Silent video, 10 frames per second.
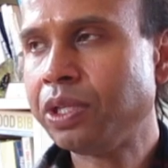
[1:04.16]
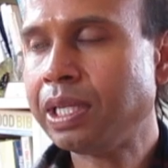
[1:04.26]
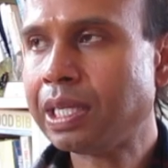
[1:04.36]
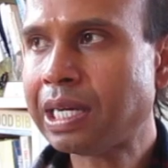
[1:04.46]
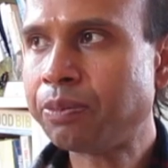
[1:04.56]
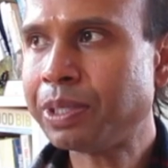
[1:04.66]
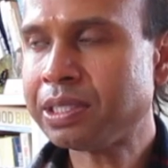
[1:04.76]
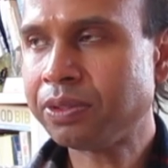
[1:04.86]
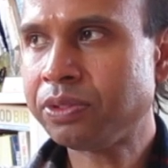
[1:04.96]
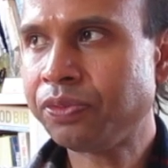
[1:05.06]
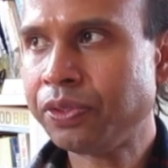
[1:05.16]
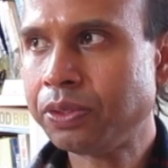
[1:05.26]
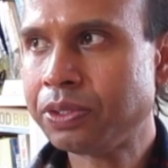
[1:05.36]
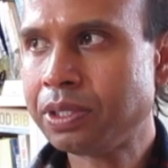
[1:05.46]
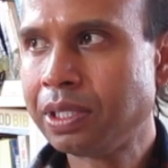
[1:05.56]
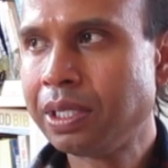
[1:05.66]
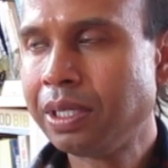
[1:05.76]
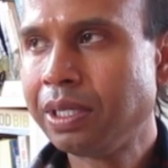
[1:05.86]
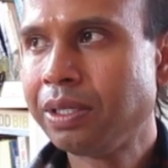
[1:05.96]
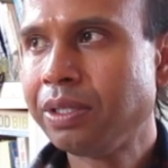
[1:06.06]
fully allow myself to feel
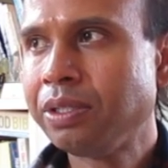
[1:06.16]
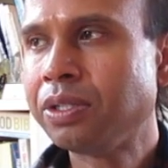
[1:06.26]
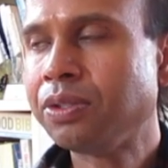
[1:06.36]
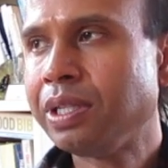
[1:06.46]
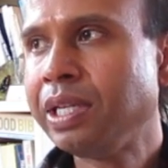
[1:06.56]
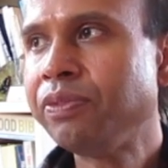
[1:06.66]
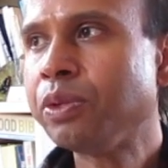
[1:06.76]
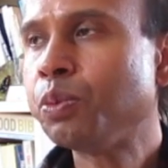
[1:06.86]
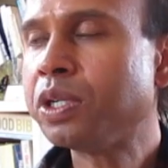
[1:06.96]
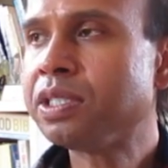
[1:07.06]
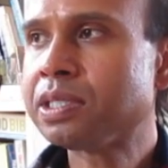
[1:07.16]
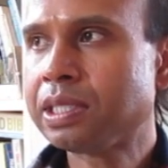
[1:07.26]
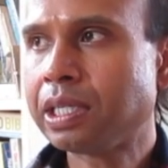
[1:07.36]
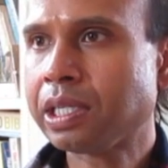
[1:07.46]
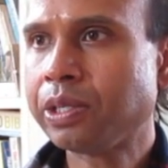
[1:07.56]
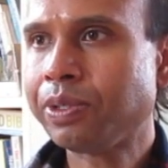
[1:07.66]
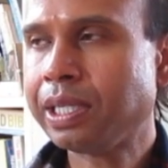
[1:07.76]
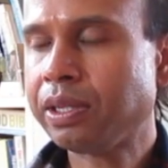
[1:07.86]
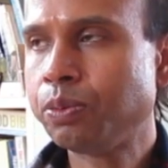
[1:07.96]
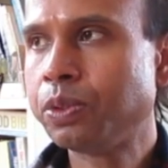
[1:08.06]
you know even the word stuck i would
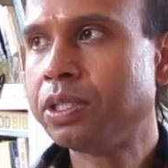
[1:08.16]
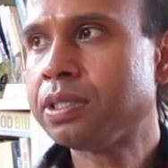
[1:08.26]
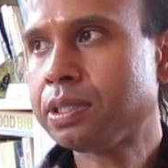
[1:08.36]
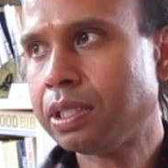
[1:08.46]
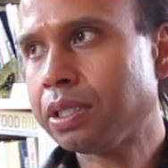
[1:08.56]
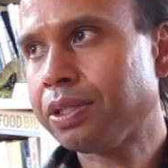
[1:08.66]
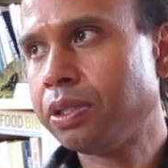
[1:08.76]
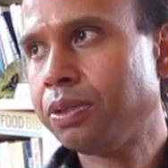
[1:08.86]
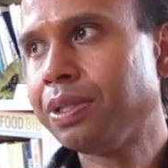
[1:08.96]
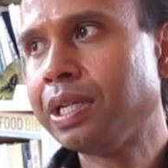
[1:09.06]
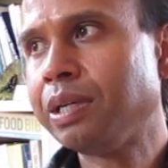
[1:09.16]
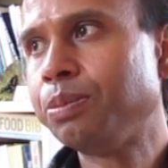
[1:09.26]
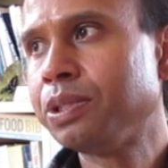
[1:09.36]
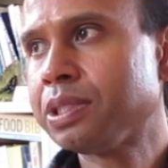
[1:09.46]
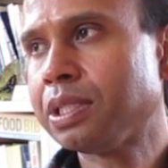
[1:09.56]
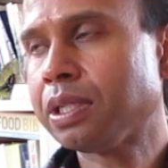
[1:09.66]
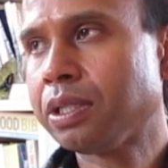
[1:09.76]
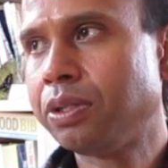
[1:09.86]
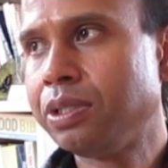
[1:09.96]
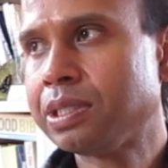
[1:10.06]
let the word stuck go the label
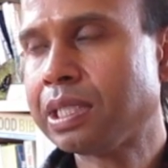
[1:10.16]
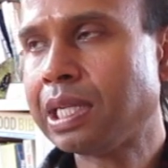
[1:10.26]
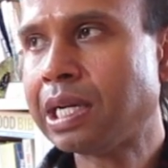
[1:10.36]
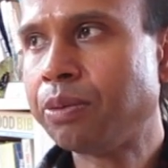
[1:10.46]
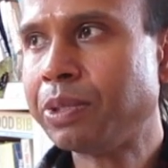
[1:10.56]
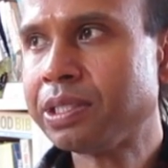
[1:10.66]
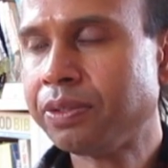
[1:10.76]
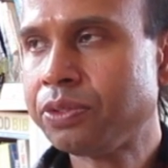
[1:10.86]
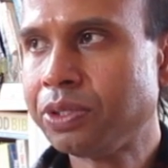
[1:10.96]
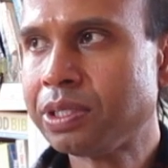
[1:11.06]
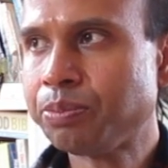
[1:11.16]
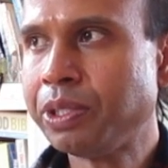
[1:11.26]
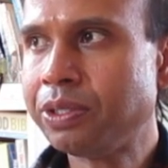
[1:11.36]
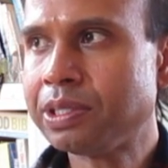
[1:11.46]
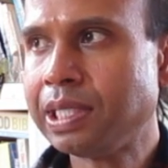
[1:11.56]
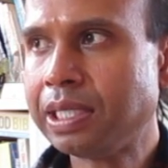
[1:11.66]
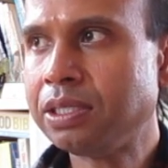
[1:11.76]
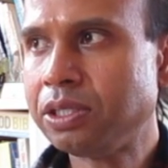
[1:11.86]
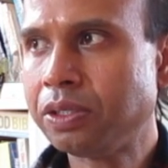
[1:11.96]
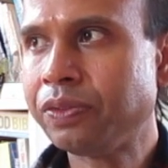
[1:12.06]
stuck go and just allow myself to experience the
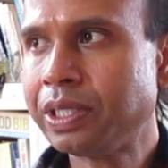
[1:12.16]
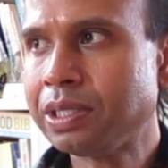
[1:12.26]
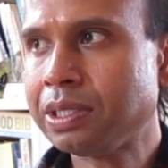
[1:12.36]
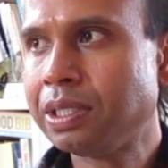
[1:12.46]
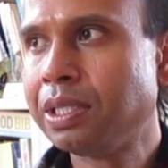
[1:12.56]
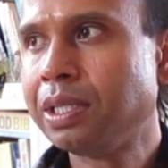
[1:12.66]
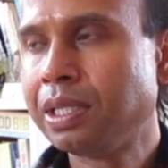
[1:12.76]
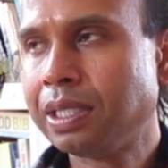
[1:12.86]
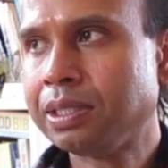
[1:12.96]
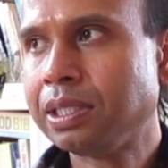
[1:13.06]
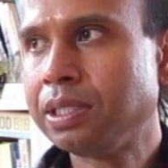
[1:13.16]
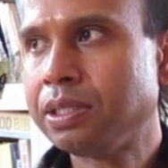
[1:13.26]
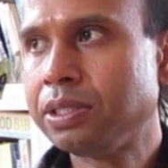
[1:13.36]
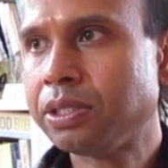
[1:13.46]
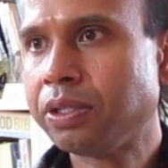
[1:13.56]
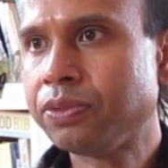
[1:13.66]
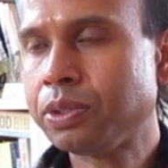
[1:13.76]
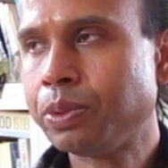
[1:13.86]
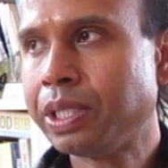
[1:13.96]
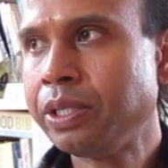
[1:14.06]
energy of it until it dissolves
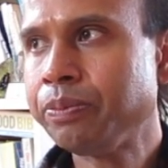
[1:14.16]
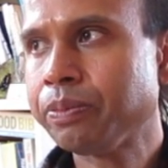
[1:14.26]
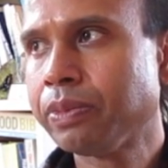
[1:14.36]
away